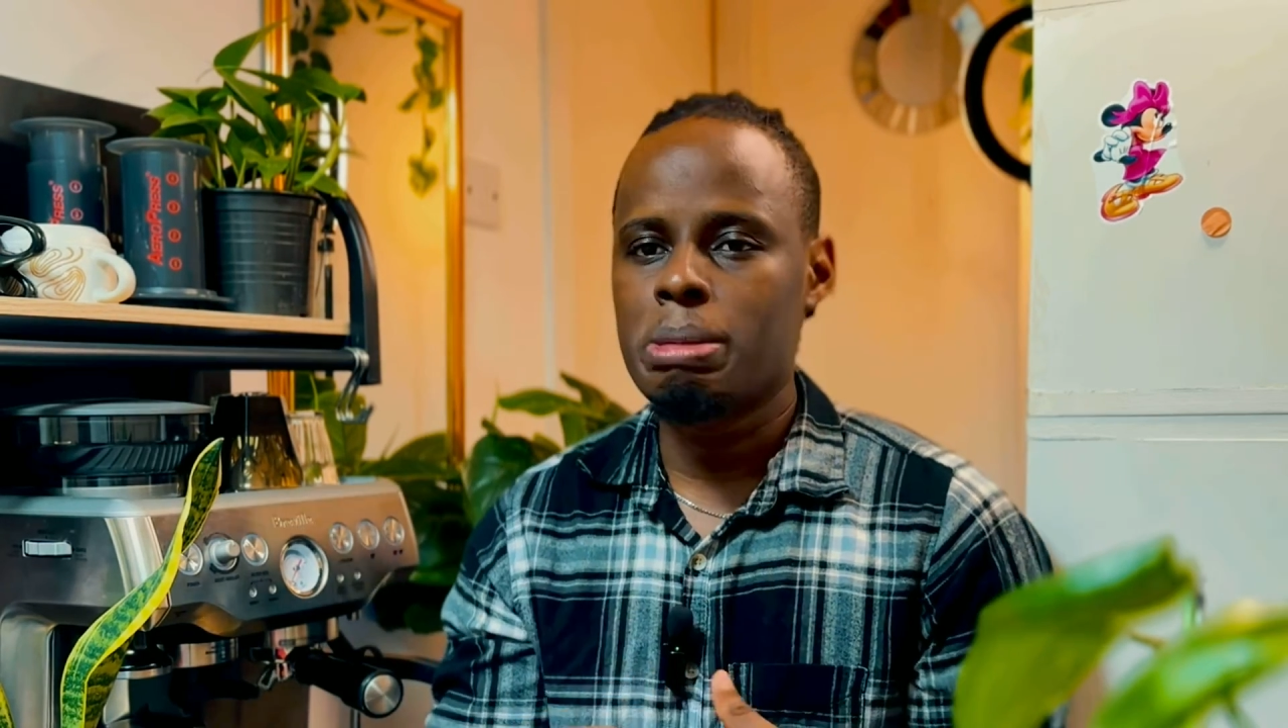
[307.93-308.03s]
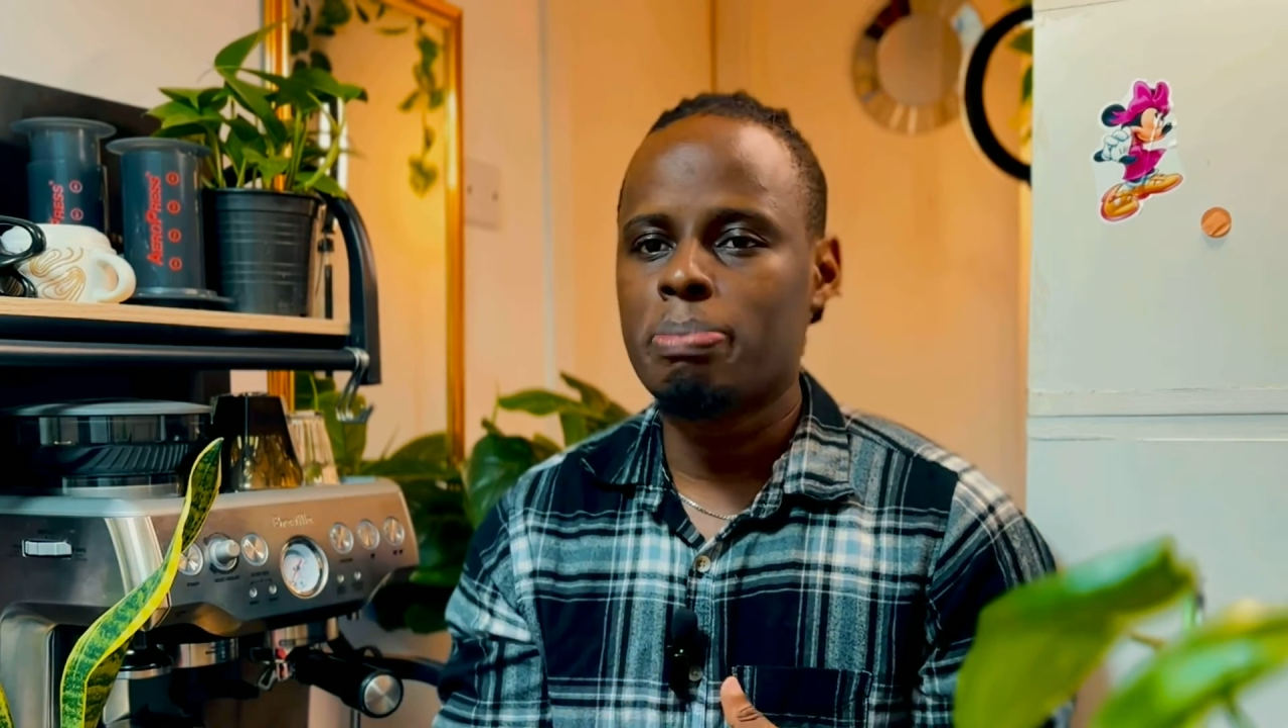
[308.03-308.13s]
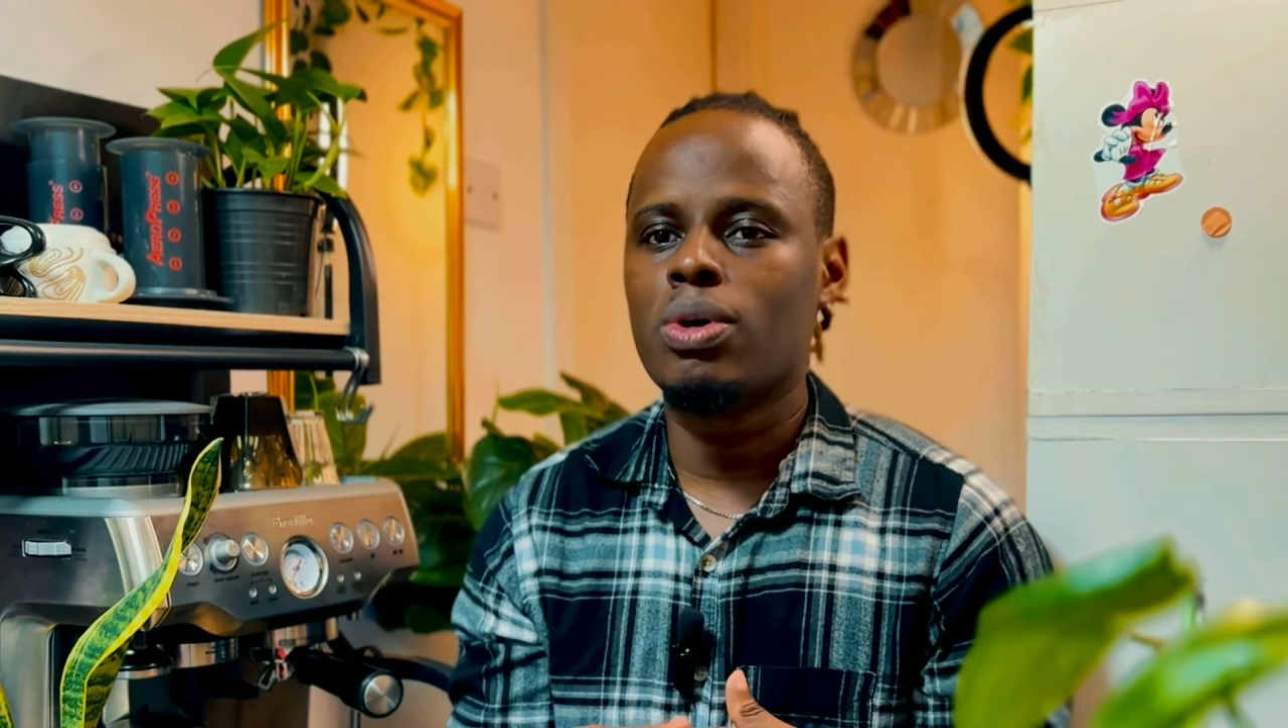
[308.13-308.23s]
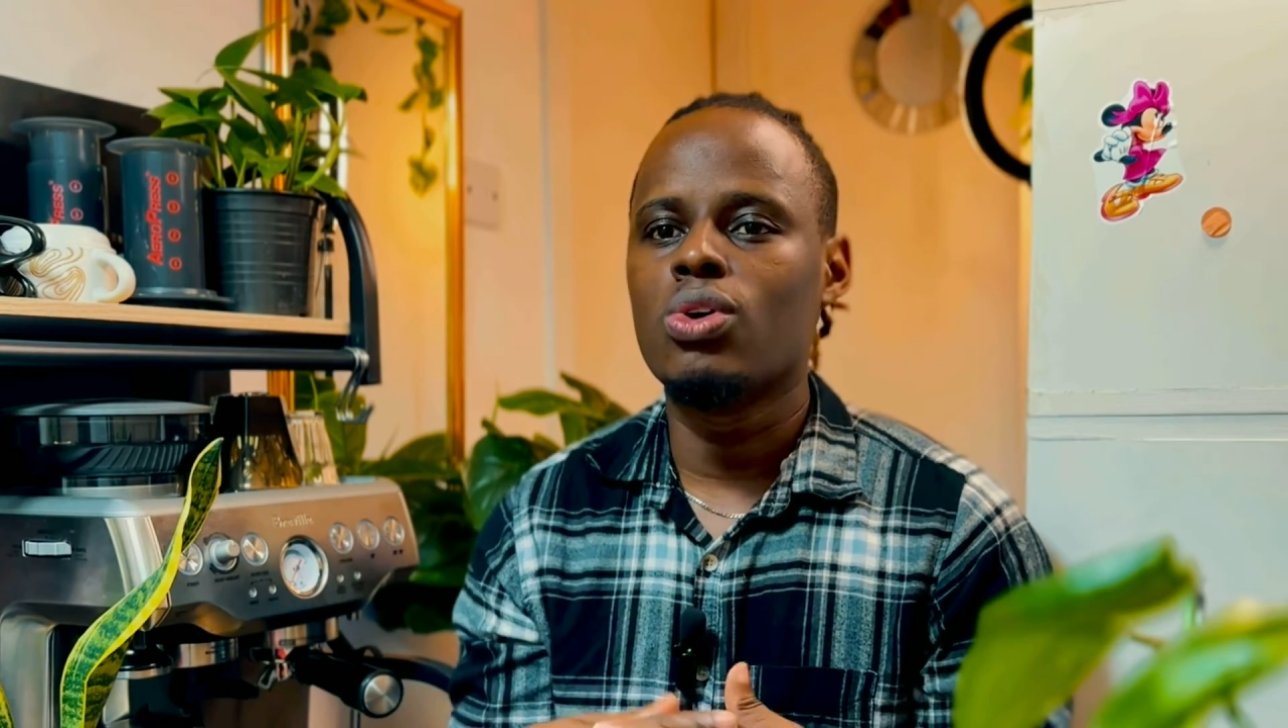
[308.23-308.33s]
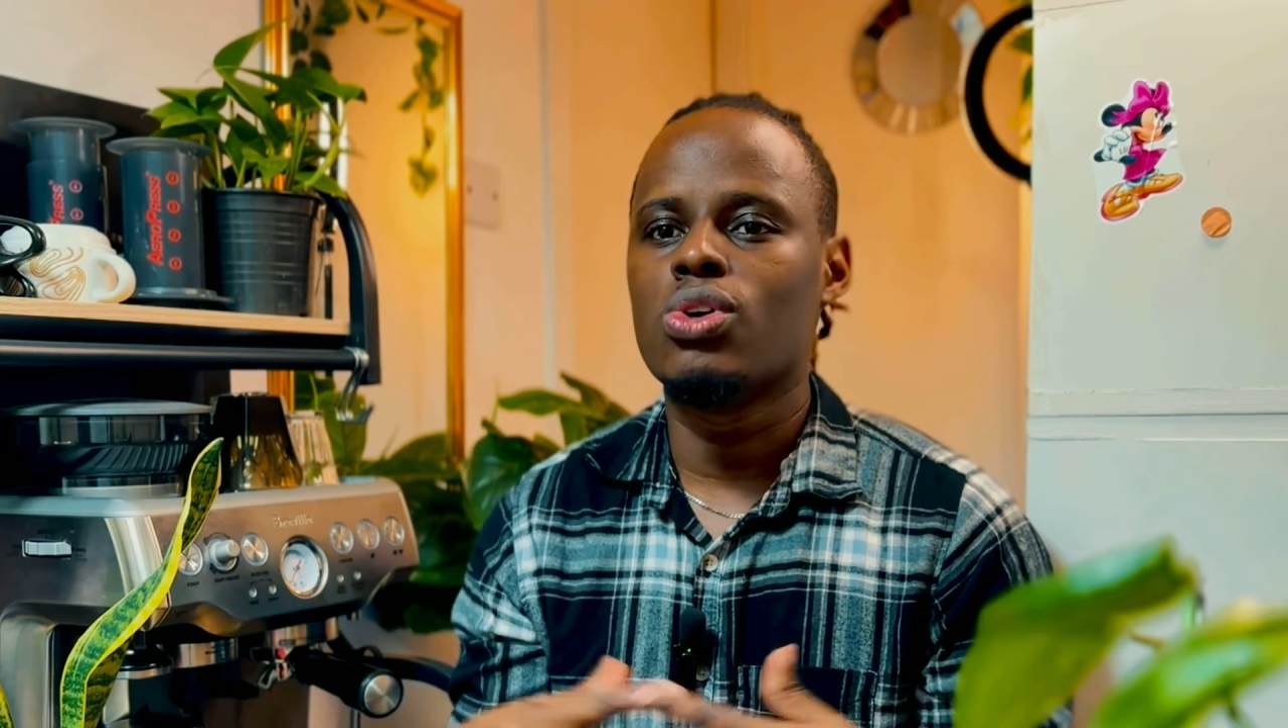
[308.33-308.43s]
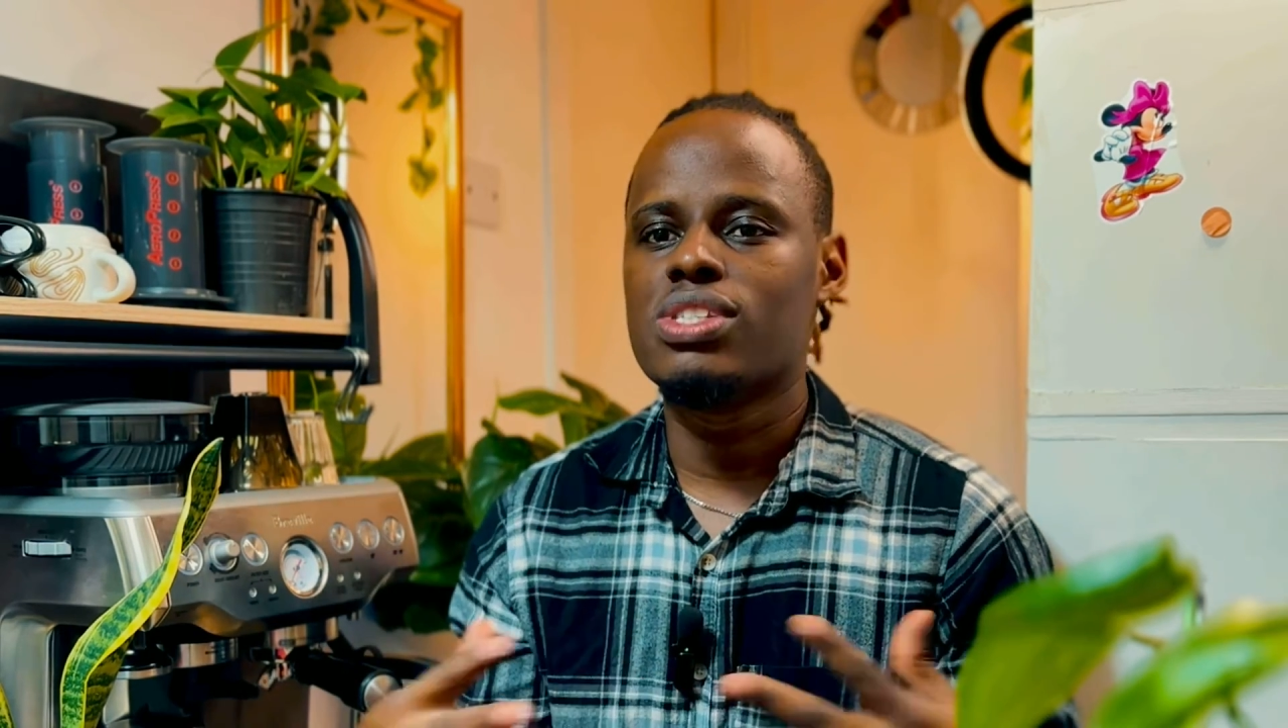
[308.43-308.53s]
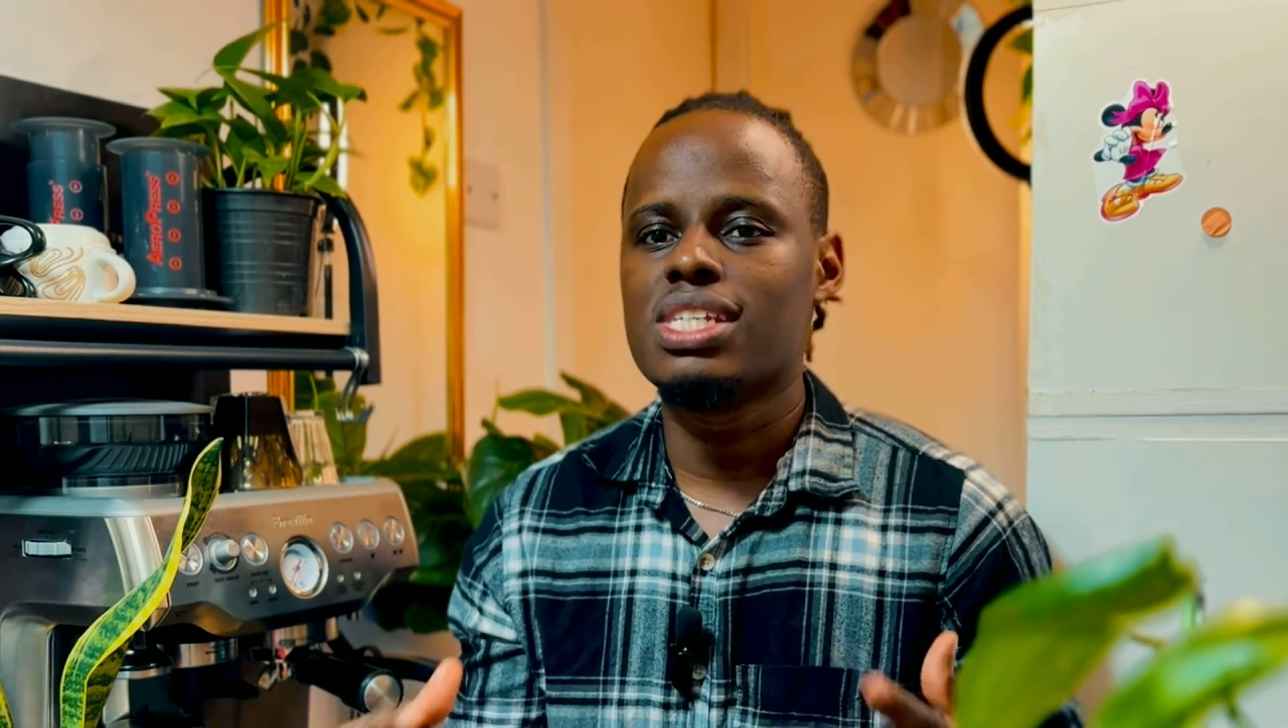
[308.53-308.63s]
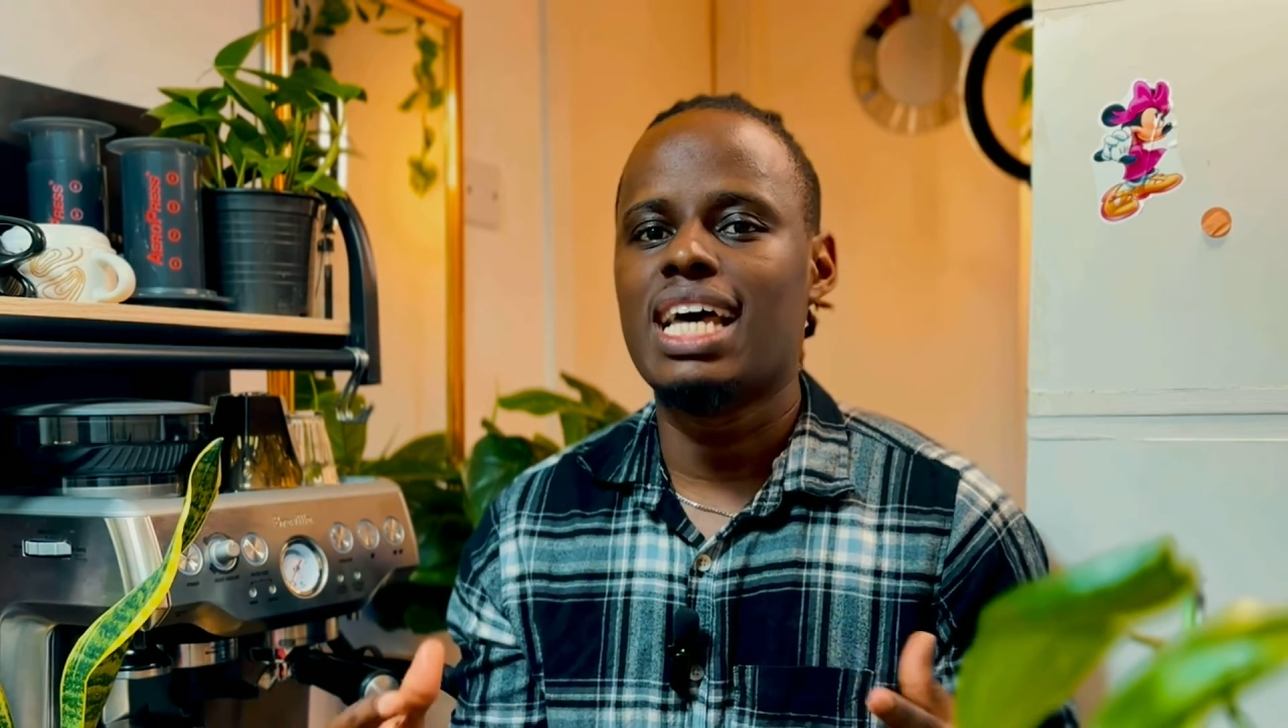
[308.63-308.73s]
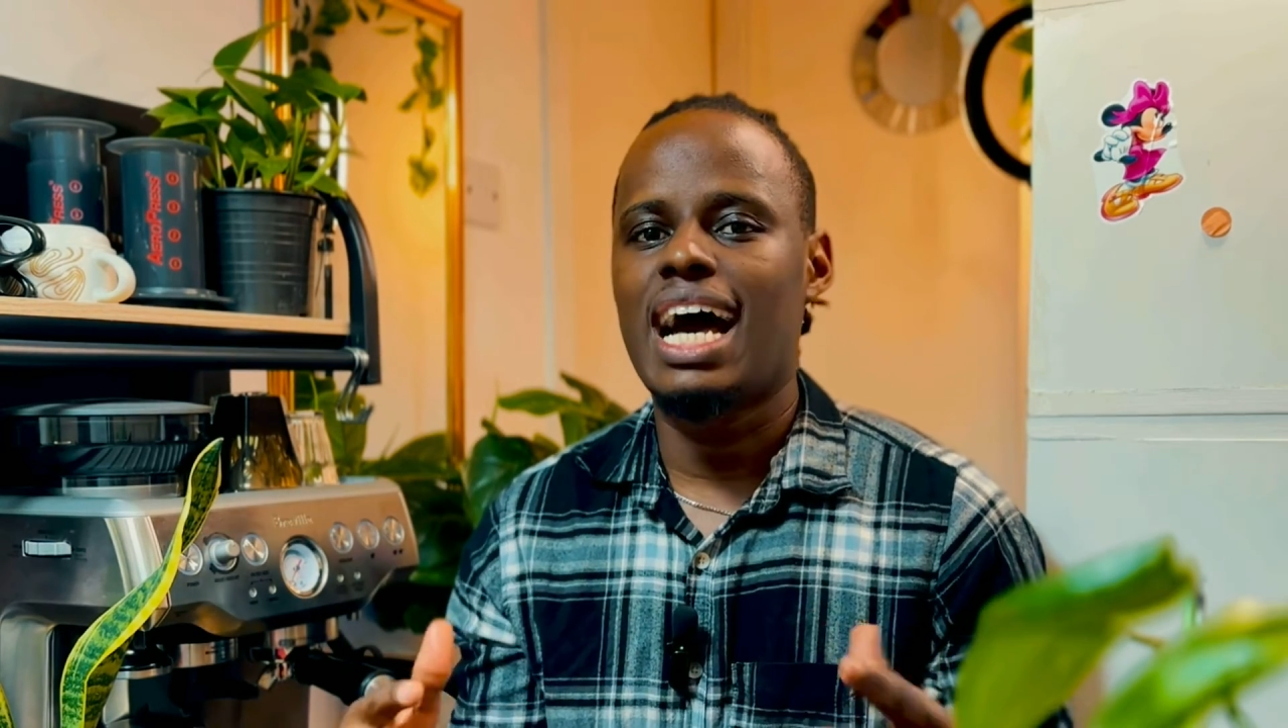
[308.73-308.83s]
people consider